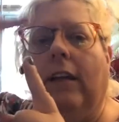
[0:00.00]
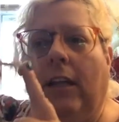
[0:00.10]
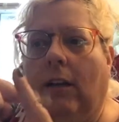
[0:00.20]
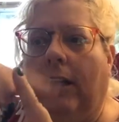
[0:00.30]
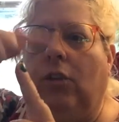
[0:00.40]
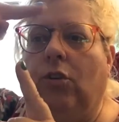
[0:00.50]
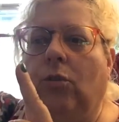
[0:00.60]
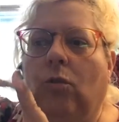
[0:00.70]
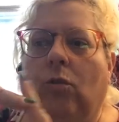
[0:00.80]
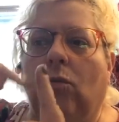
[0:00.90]
you know, like
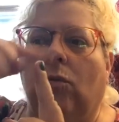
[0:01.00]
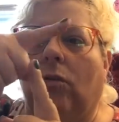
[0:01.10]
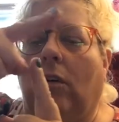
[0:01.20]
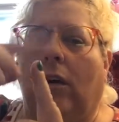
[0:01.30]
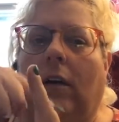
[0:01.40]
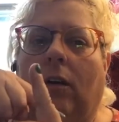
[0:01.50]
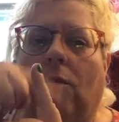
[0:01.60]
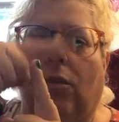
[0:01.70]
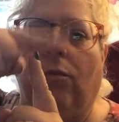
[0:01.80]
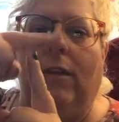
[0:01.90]
2
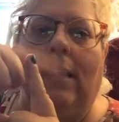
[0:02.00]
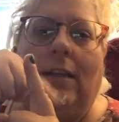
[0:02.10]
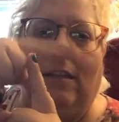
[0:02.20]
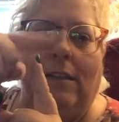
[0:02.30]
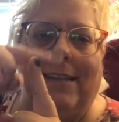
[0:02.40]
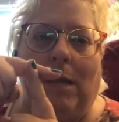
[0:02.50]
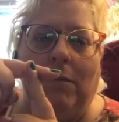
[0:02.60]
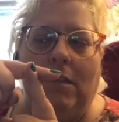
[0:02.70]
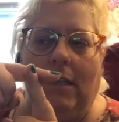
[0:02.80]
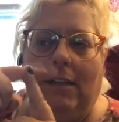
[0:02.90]
or 3 into the same
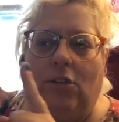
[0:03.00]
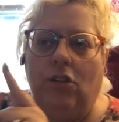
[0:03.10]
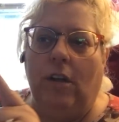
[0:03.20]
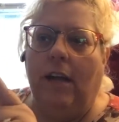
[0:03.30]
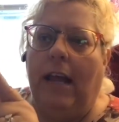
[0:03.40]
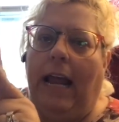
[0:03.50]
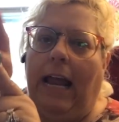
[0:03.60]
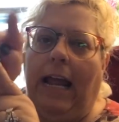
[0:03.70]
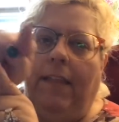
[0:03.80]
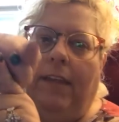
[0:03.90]
stitch,
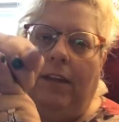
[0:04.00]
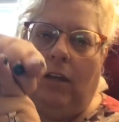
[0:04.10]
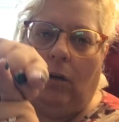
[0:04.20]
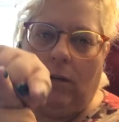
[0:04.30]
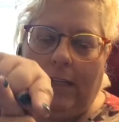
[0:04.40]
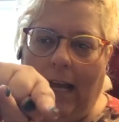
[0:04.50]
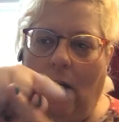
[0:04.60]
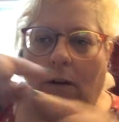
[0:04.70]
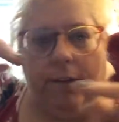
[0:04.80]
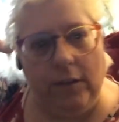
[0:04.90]
and then you go
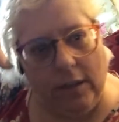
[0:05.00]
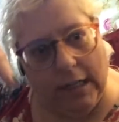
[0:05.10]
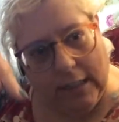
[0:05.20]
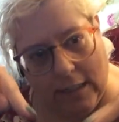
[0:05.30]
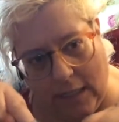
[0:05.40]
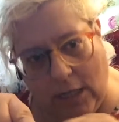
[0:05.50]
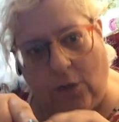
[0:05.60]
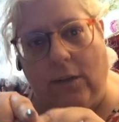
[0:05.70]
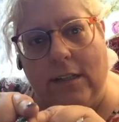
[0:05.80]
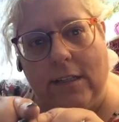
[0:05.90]
down, and then you kind of
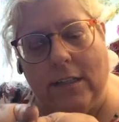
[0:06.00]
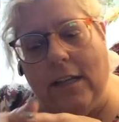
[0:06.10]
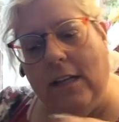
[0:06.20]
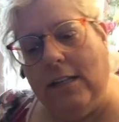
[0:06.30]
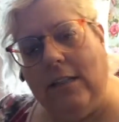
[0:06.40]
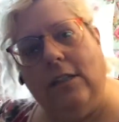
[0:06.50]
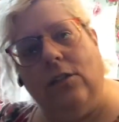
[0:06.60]
decrease. So